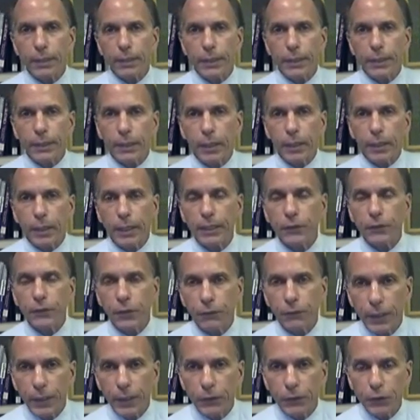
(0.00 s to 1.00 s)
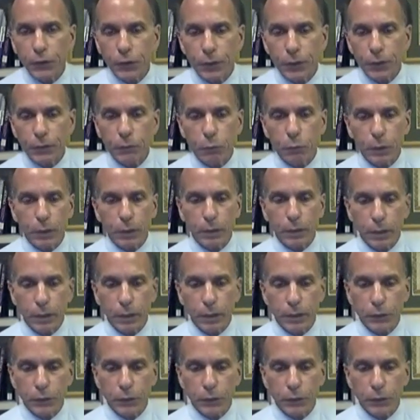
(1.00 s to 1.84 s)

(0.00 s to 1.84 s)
intervention will